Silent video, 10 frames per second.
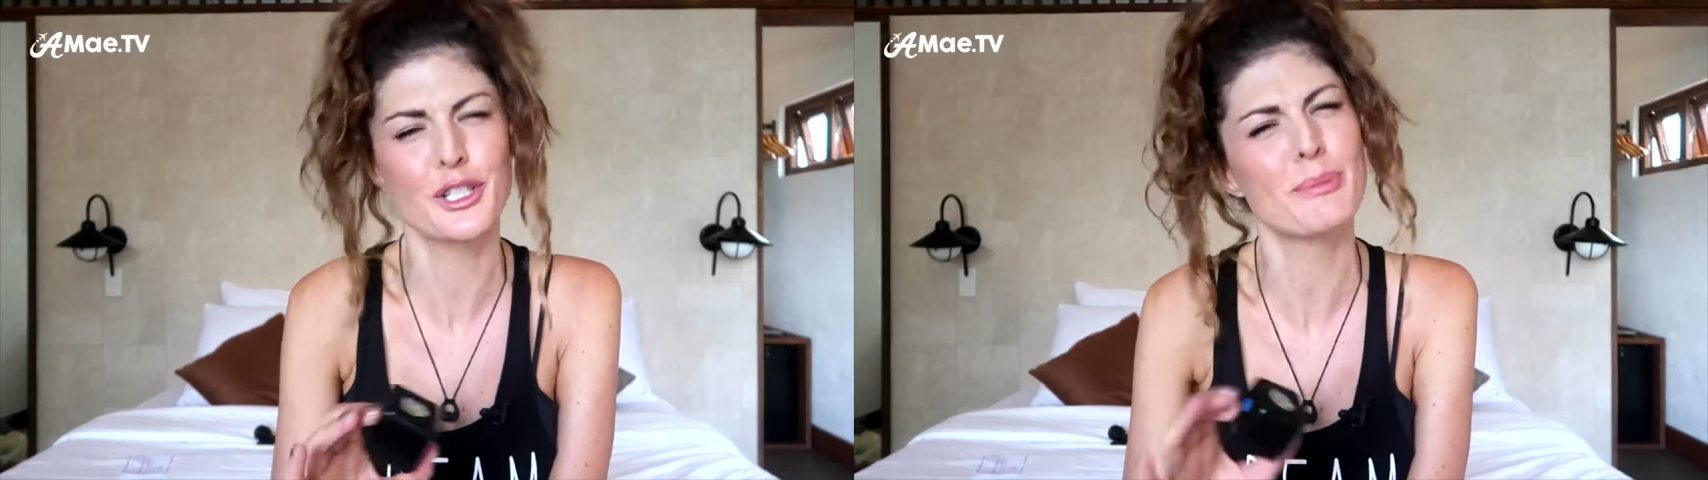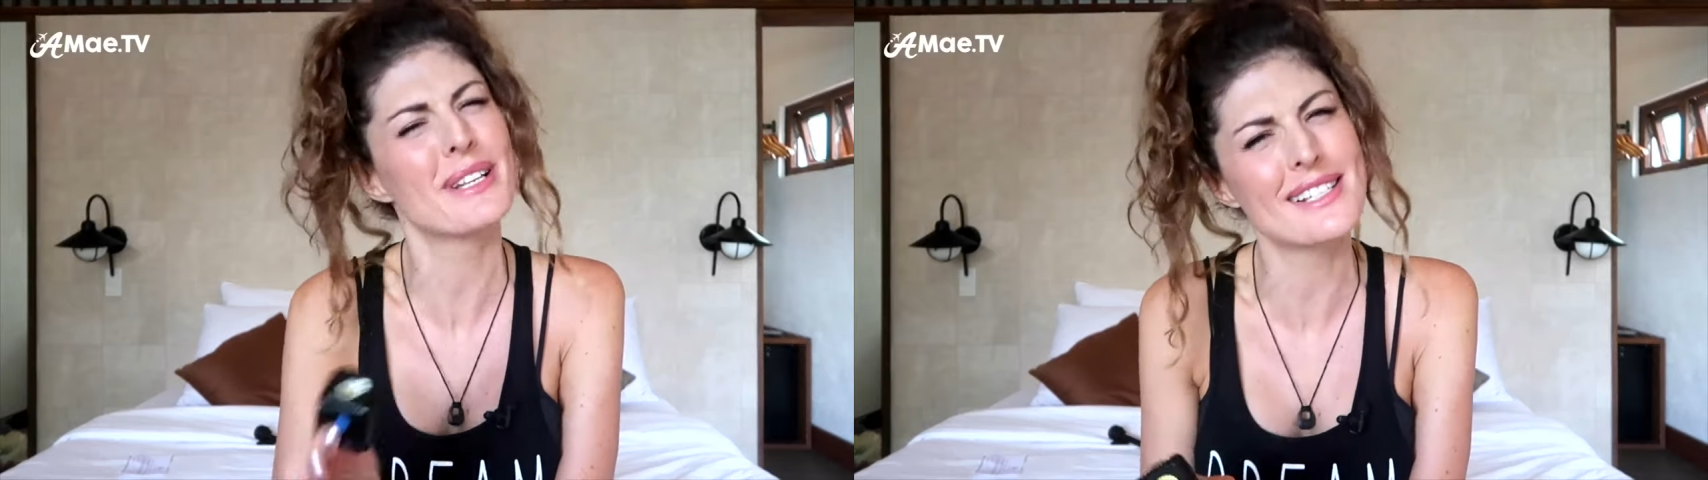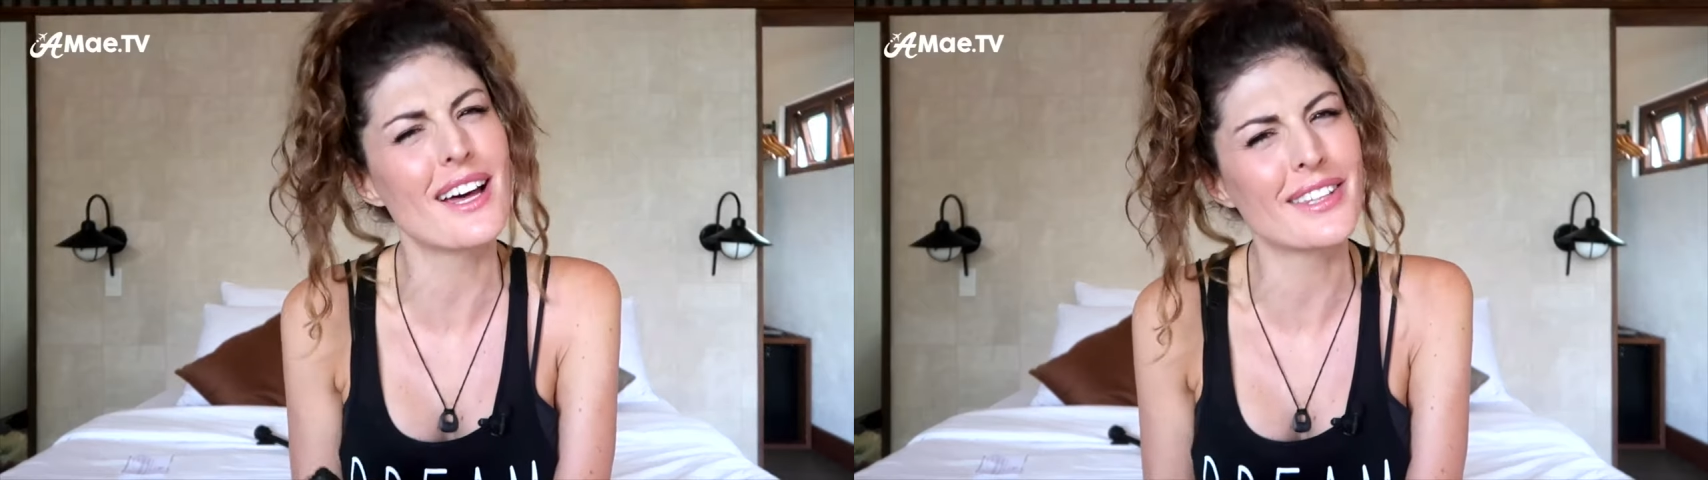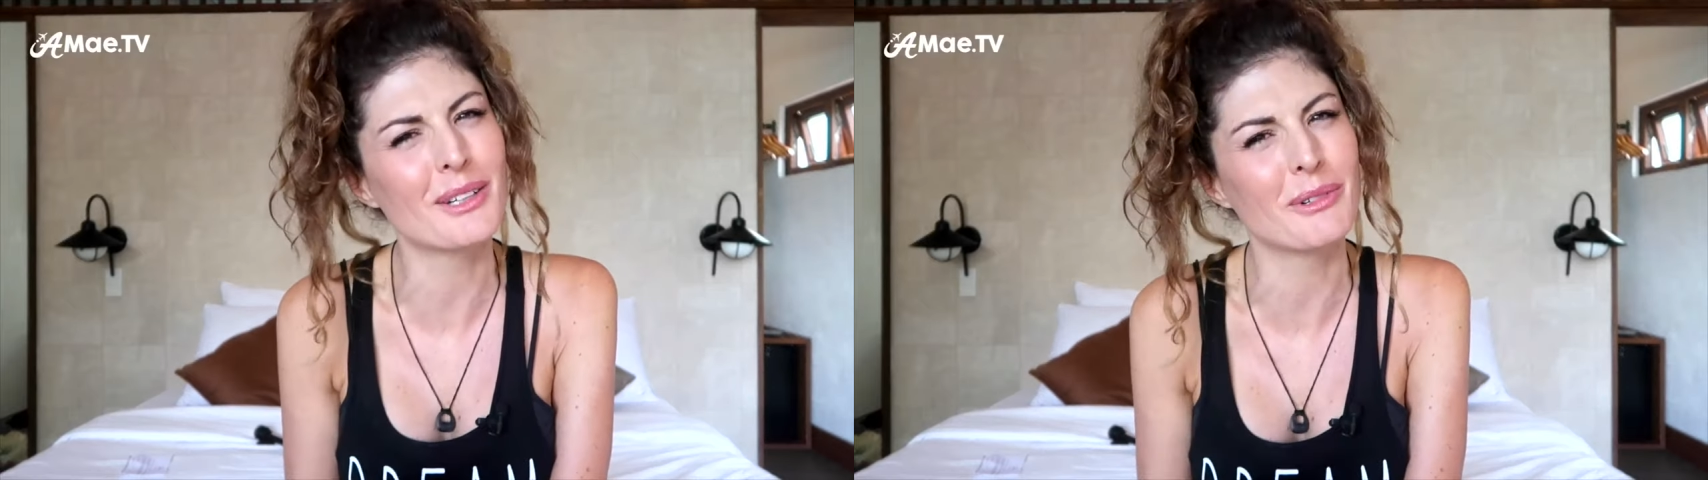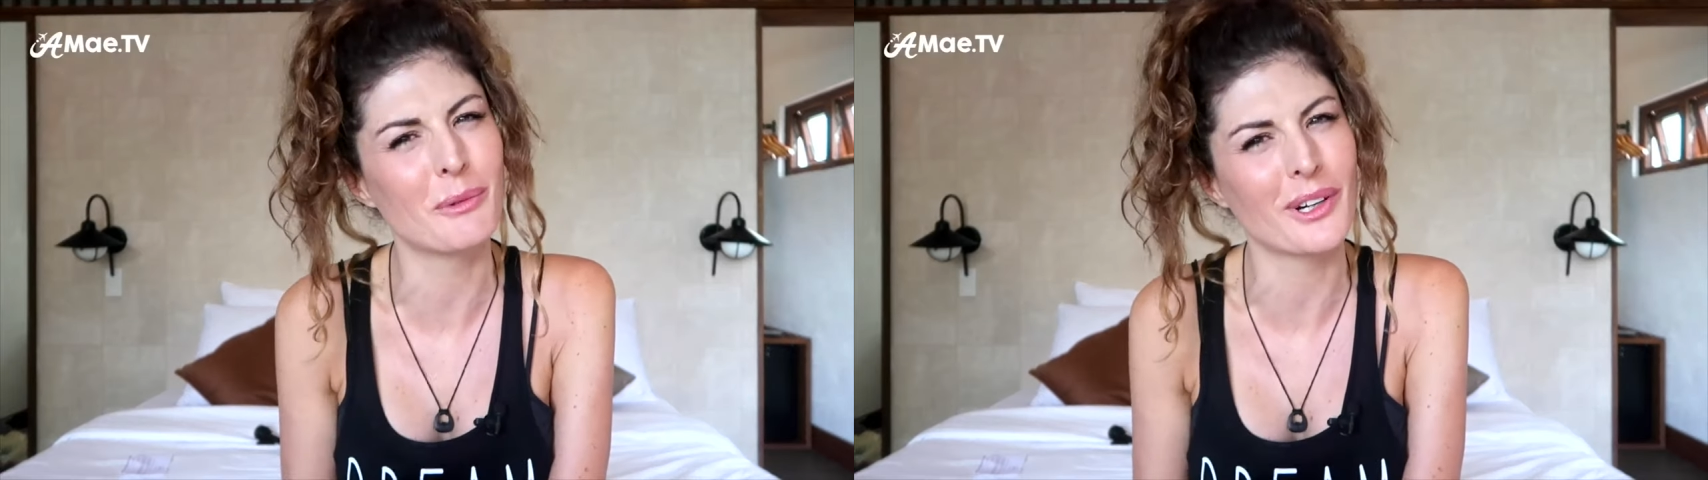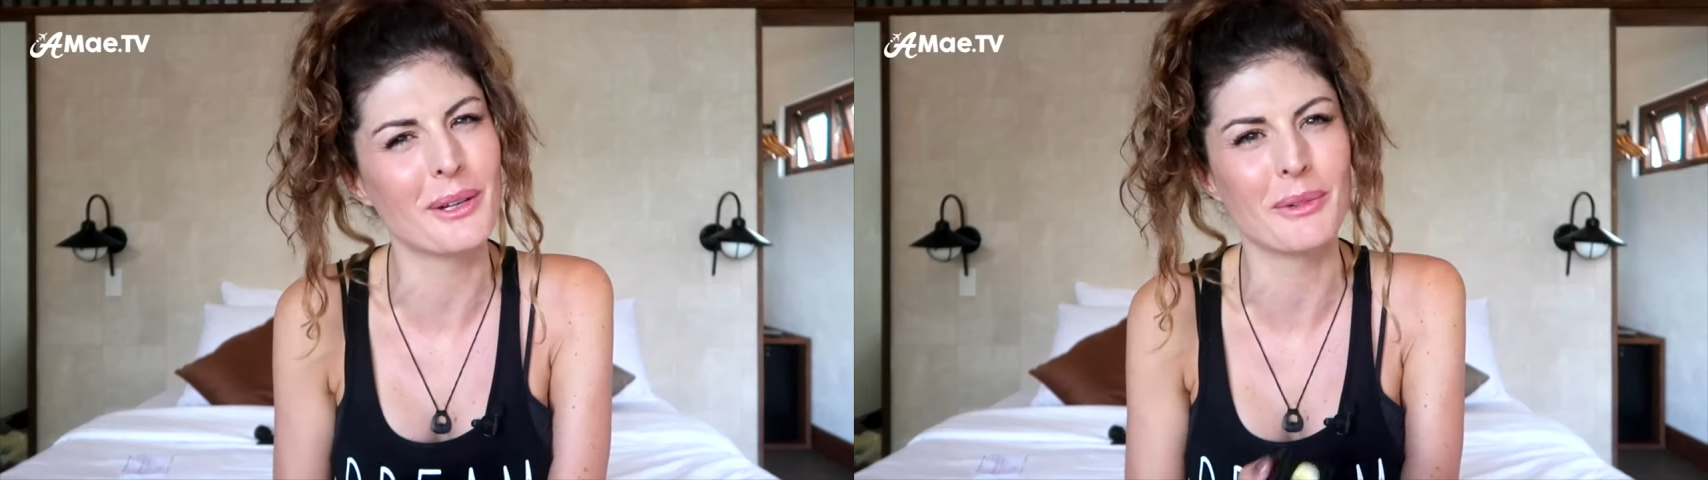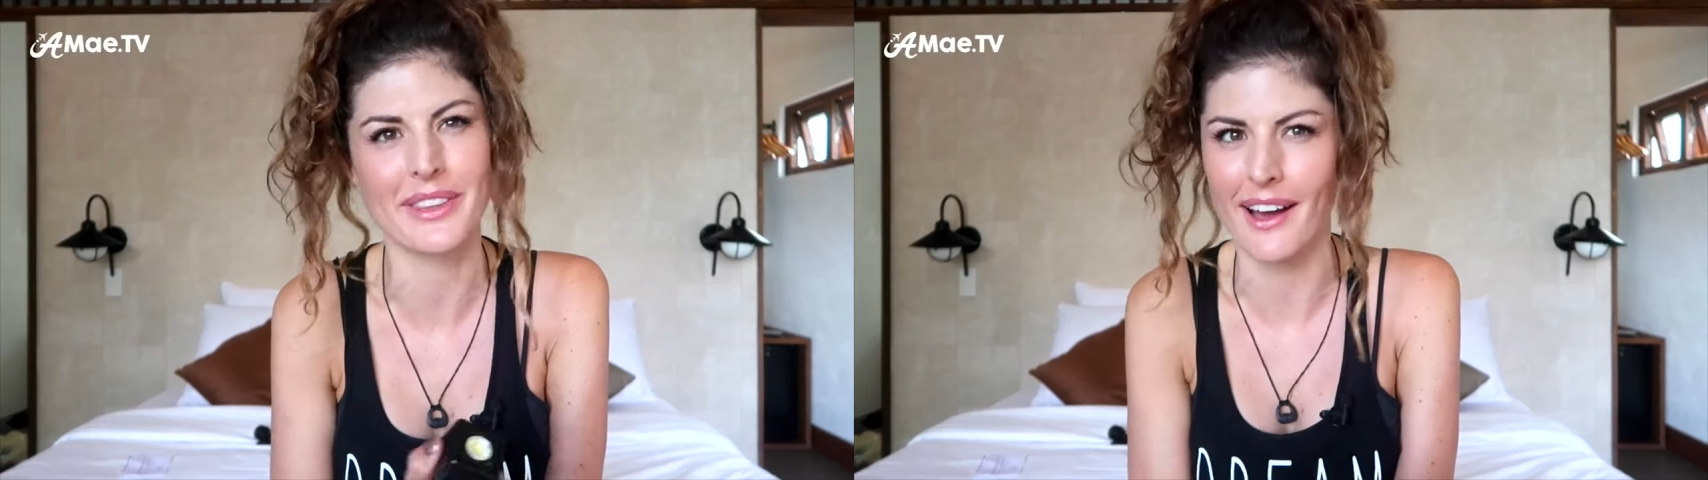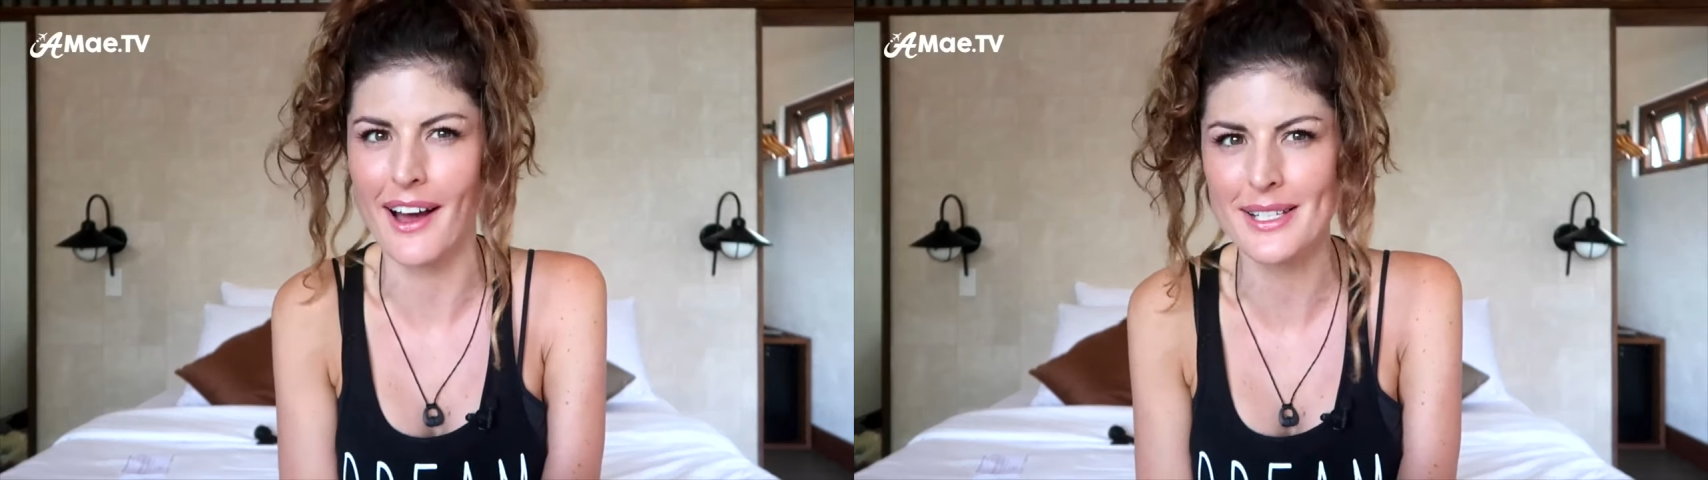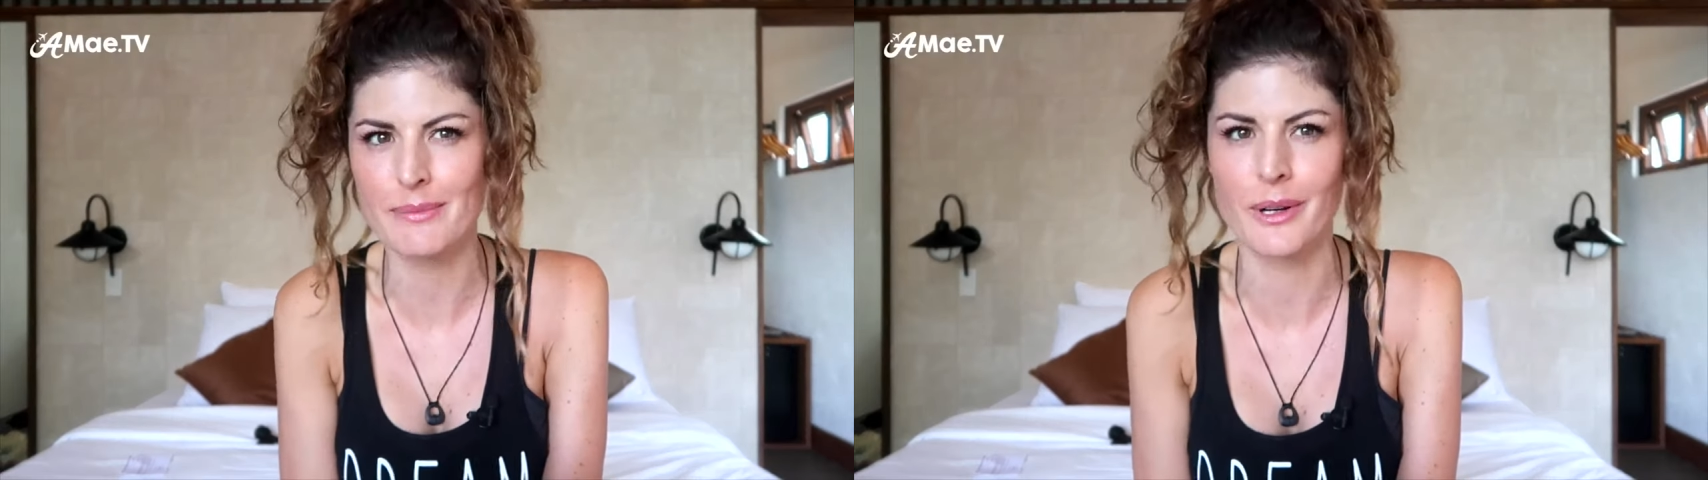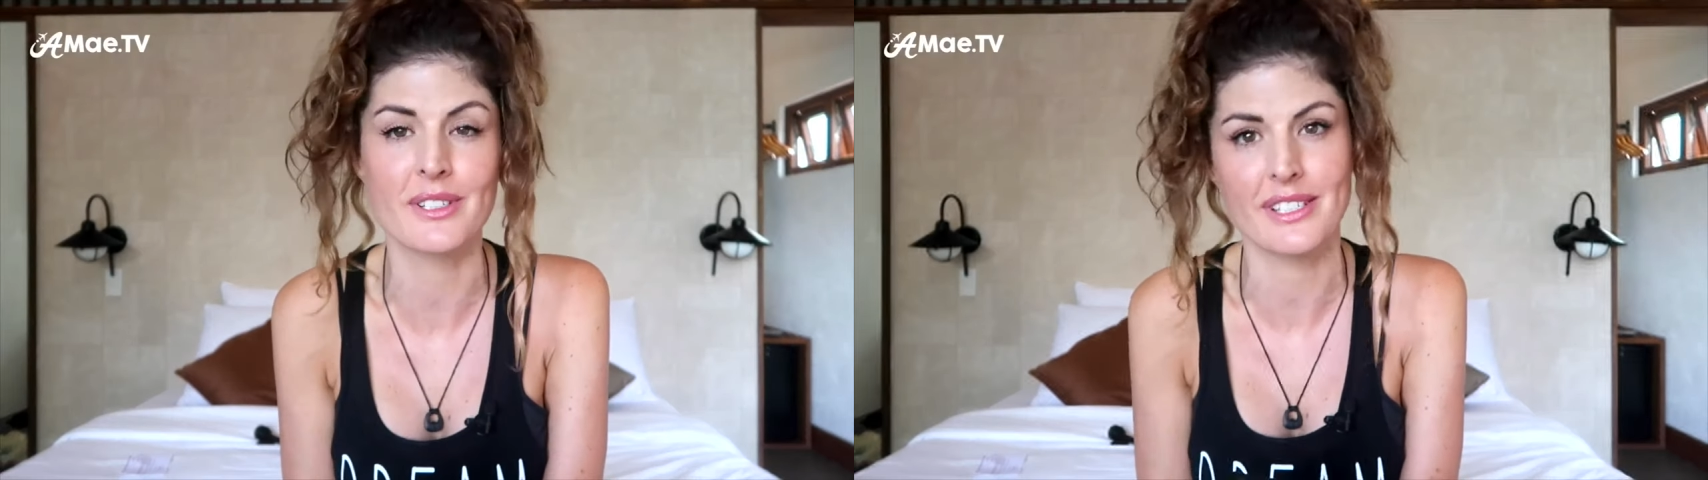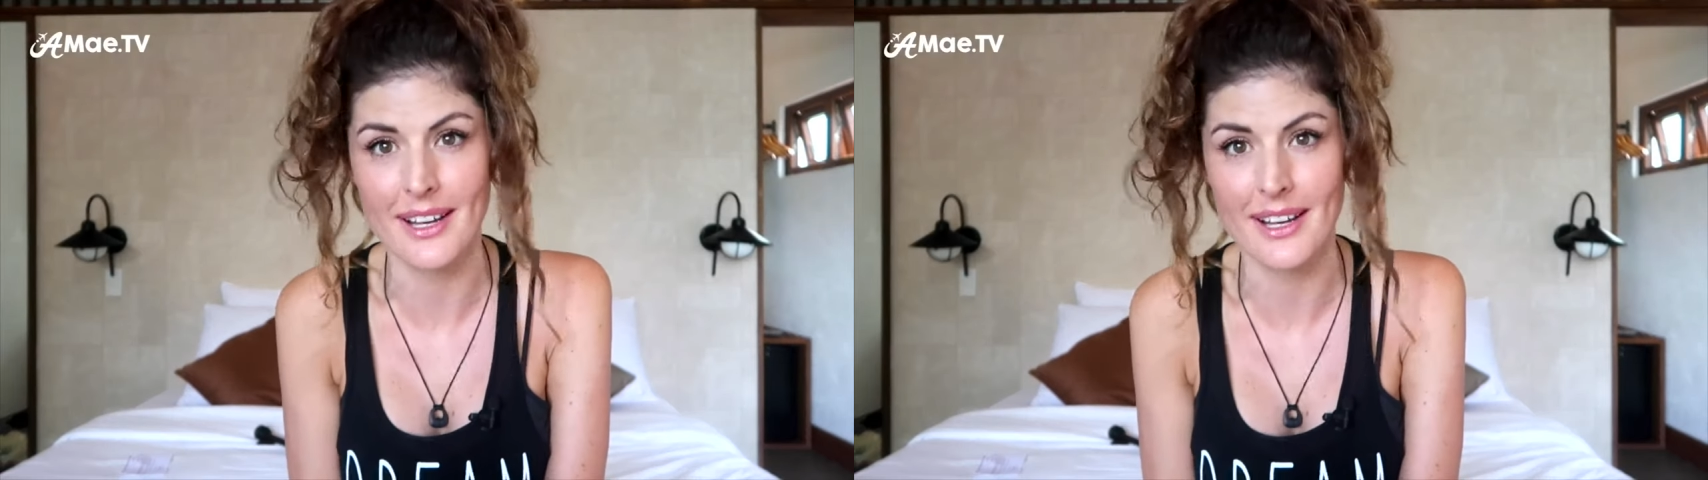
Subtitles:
which means nothing when working with the Osmo because the